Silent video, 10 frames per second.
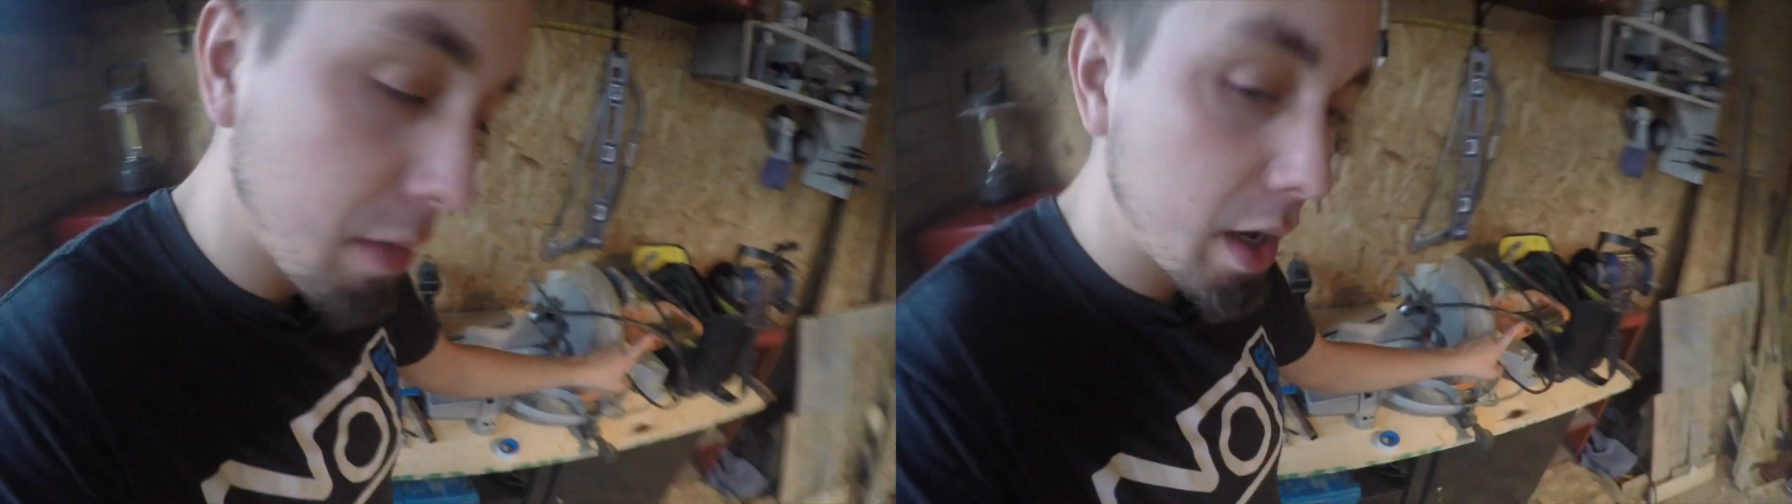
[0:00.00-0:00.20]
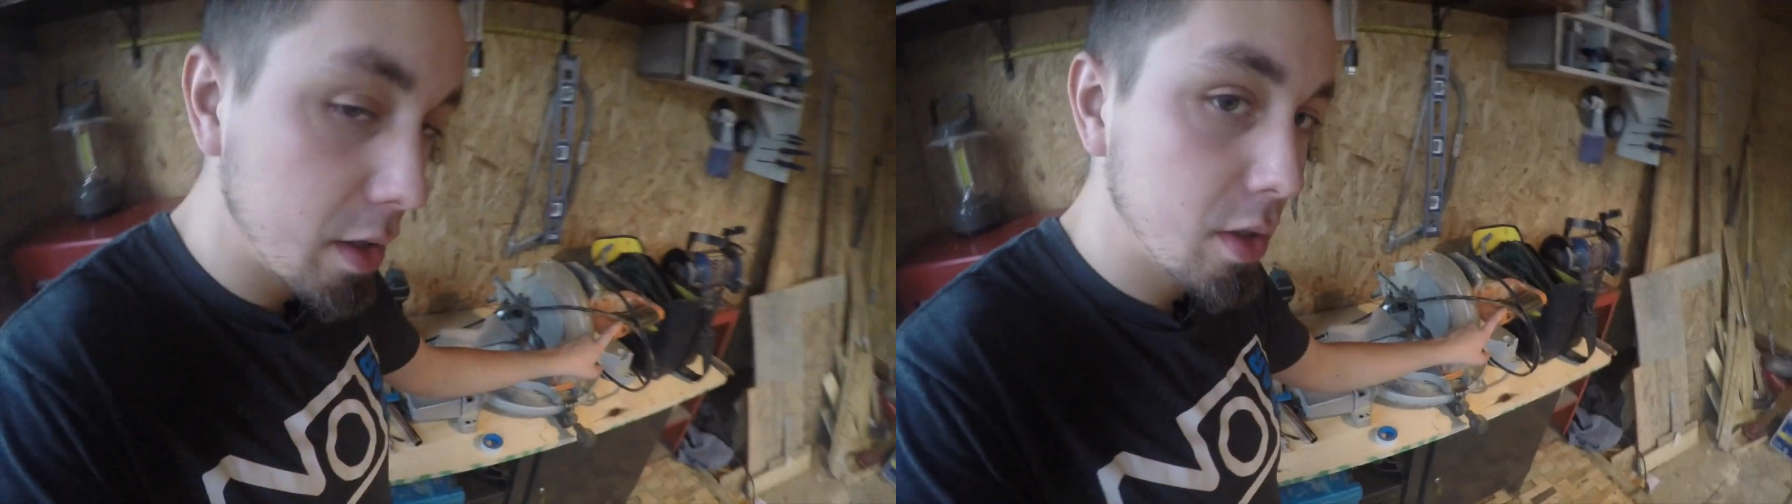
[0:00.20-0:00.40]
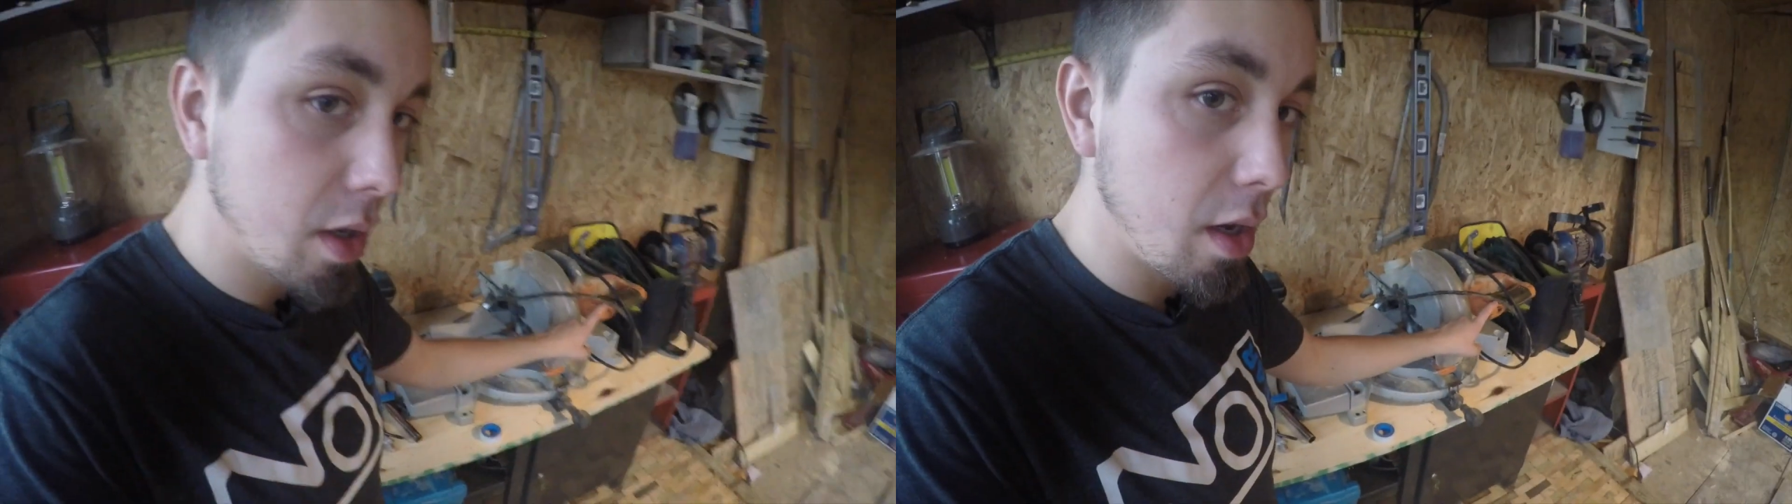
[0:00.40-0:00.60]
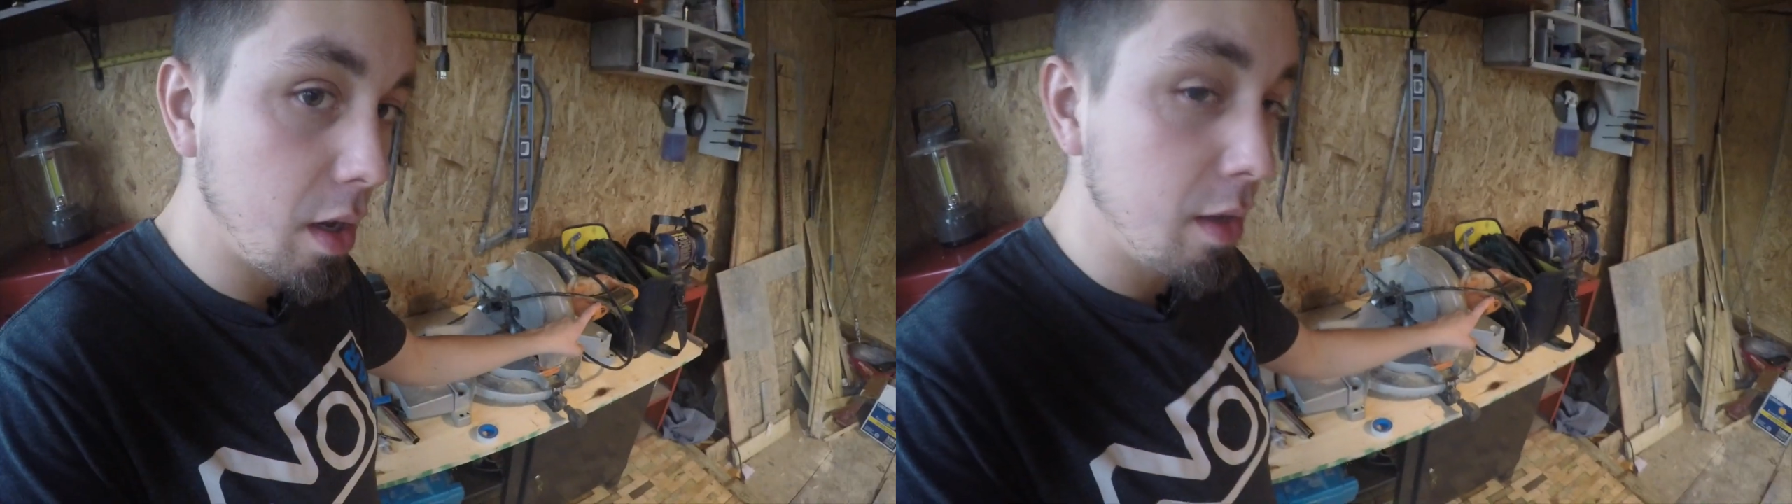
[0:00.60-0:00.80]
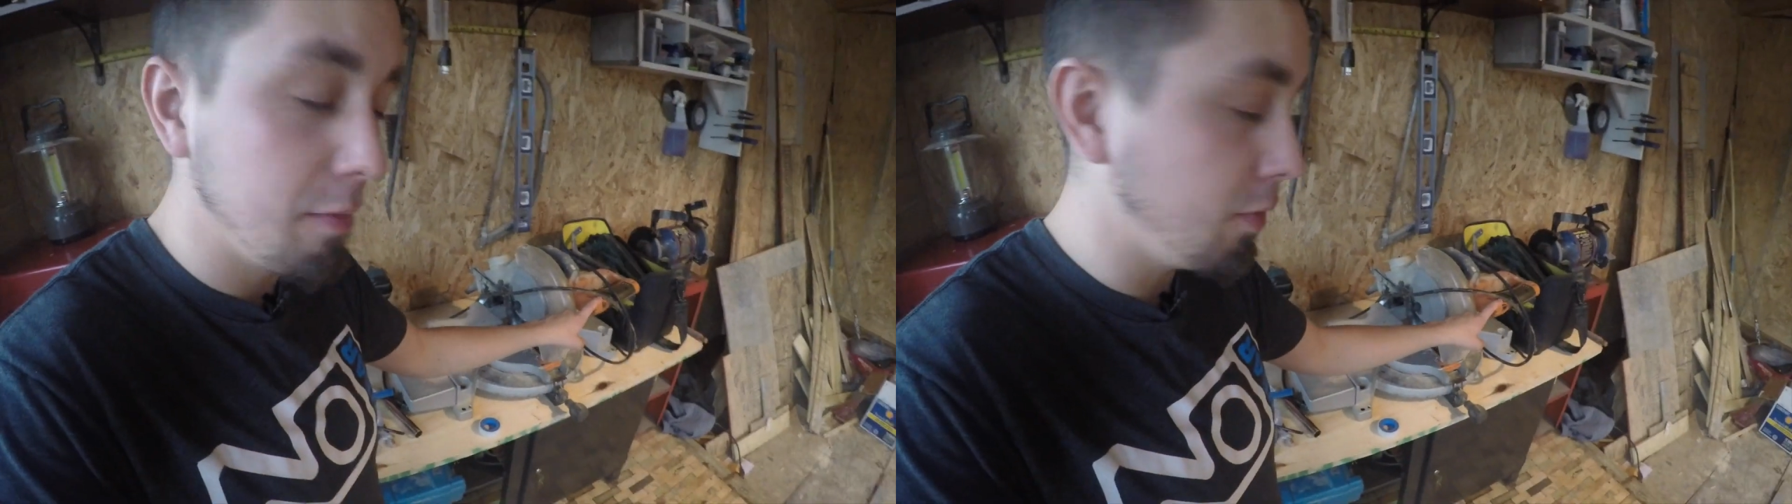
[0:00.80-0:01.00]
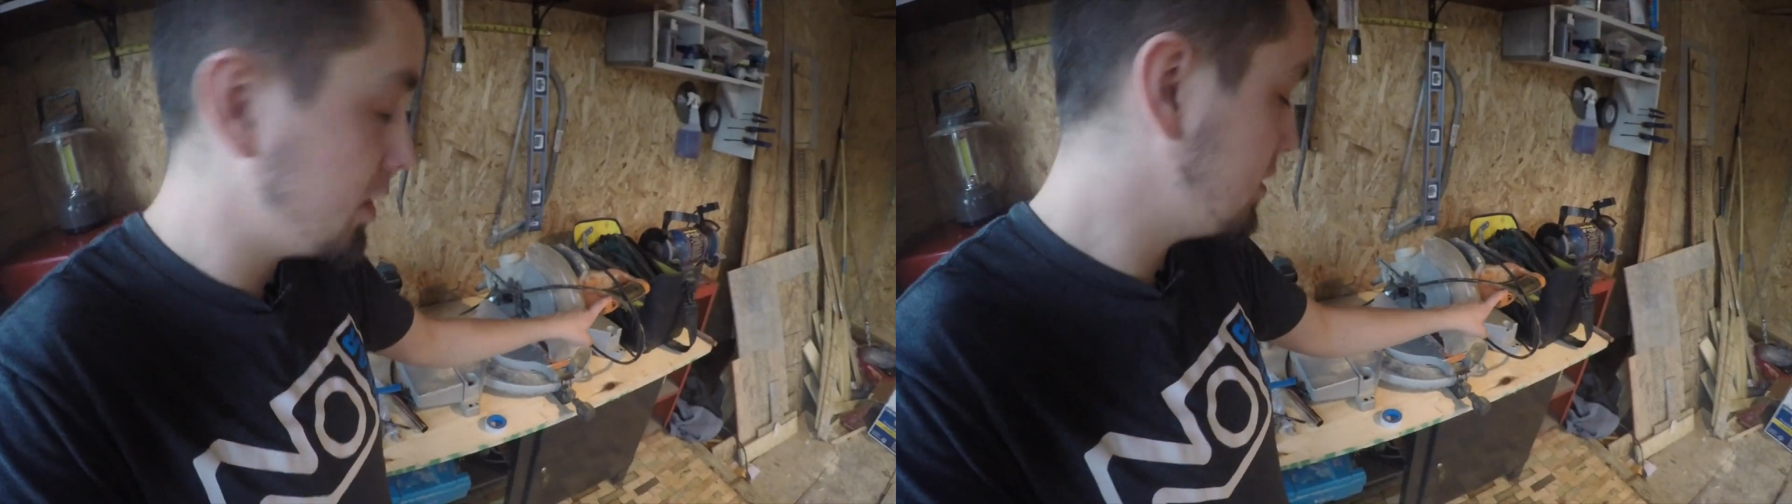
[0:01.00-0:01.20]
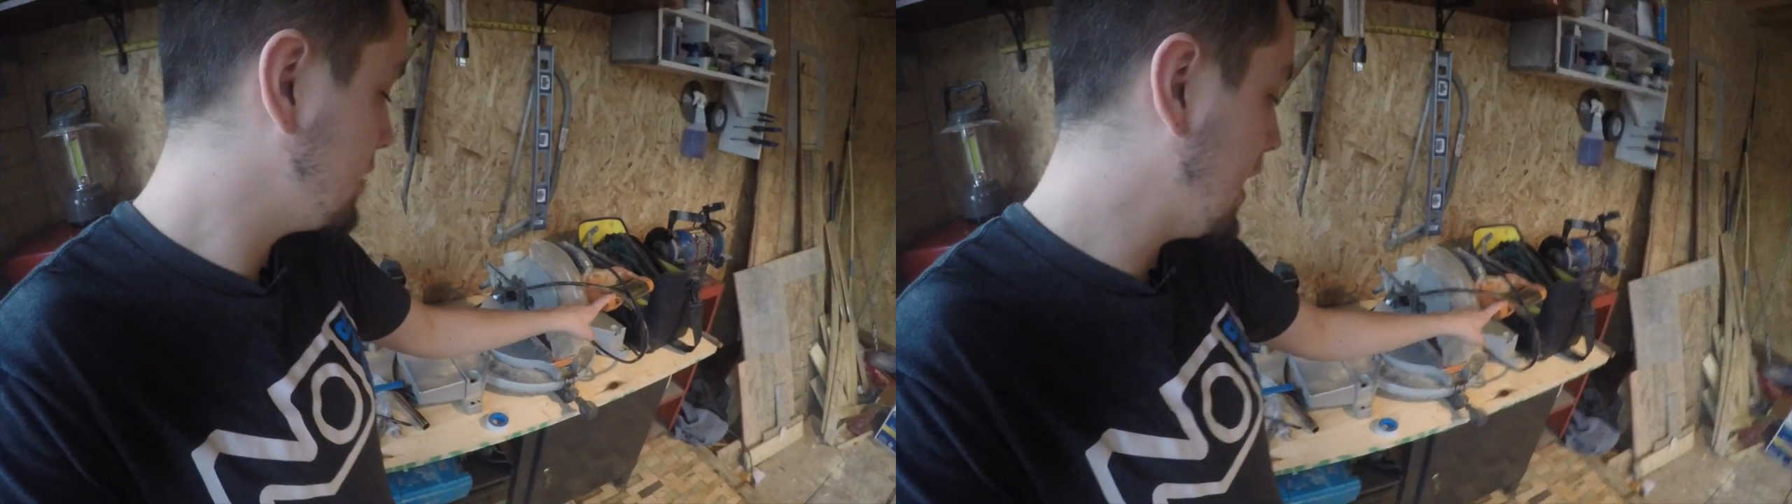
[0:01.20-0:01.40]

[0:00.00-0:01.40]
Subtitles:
miter saw, which is